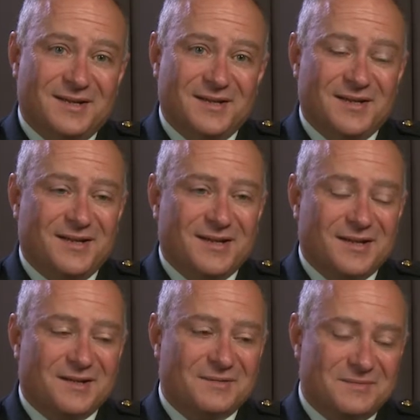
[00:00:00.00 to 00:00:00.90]
Like,
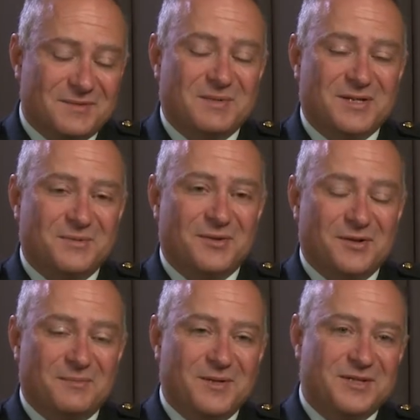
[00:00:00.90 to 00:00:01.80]
especially when
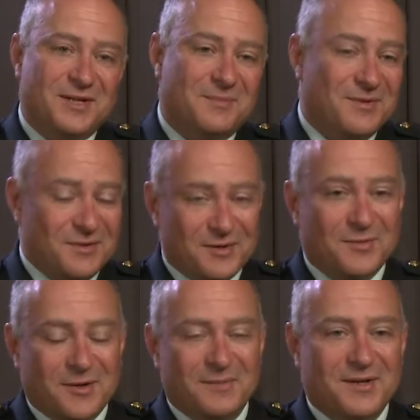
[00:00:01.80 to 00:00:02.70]
you're a peacekeeper, you
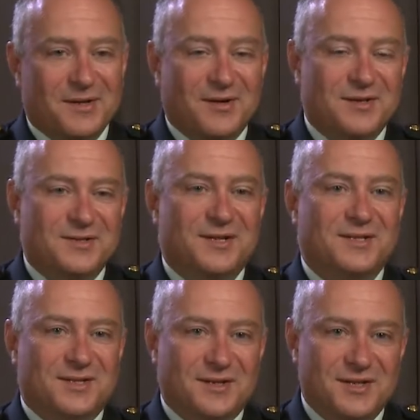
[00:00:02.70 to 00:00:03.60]
don't want to be the cause of the
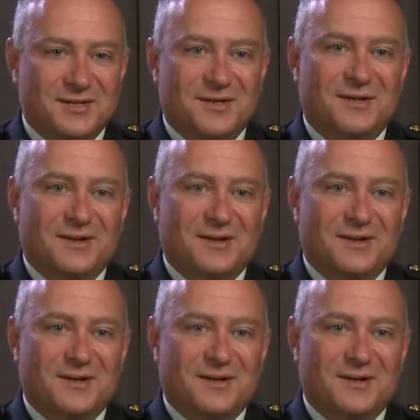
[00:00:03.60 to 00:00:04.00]
escalation.